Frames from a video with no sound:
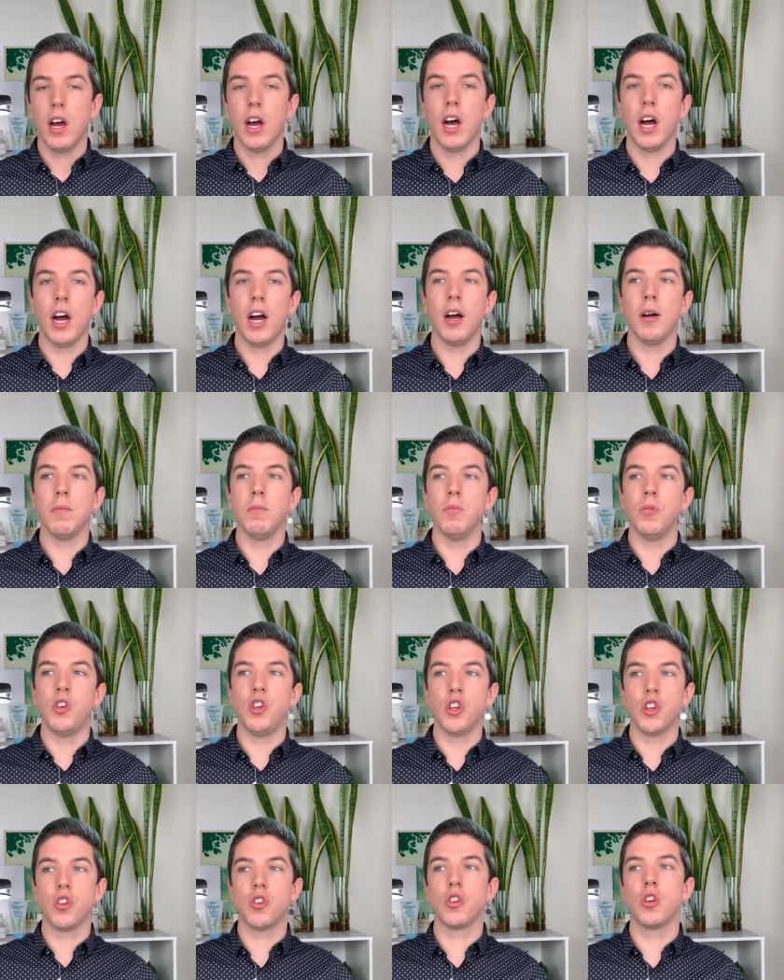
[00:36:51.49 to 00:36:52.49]
Um,
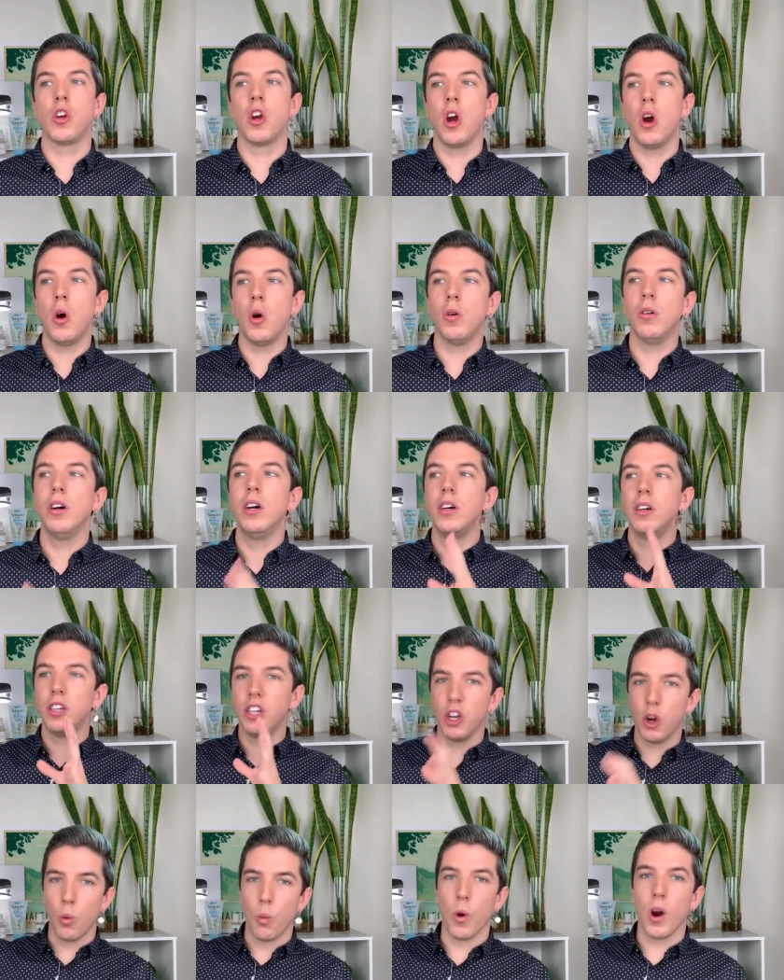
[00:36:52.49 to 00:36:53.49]
just go
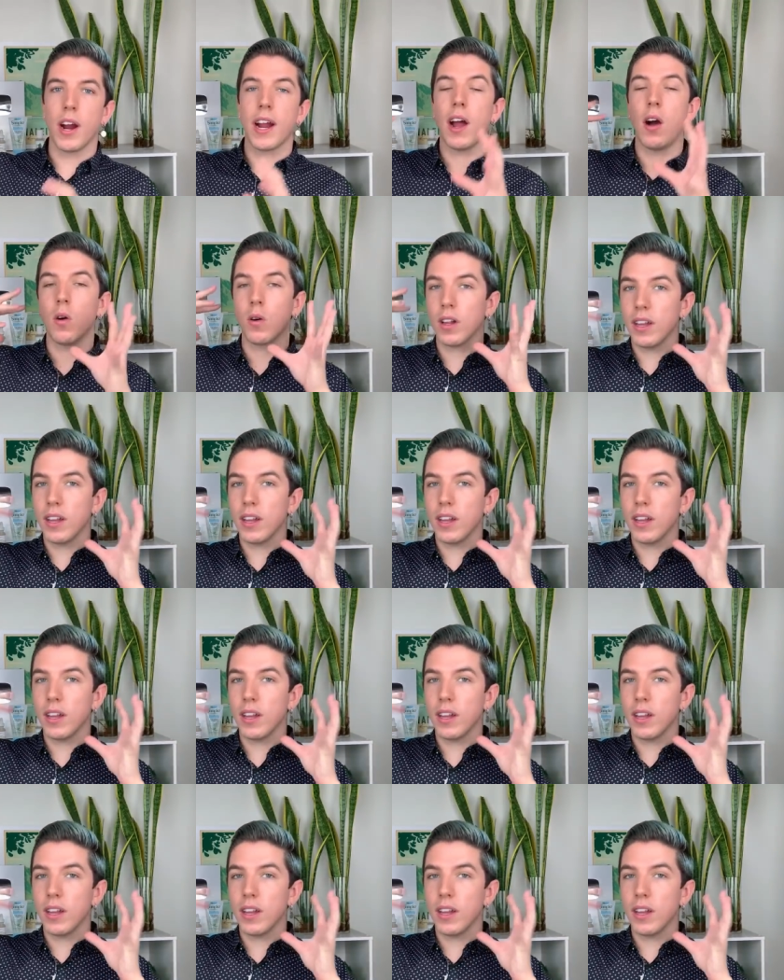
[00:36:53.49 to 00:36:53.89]
you know, work out,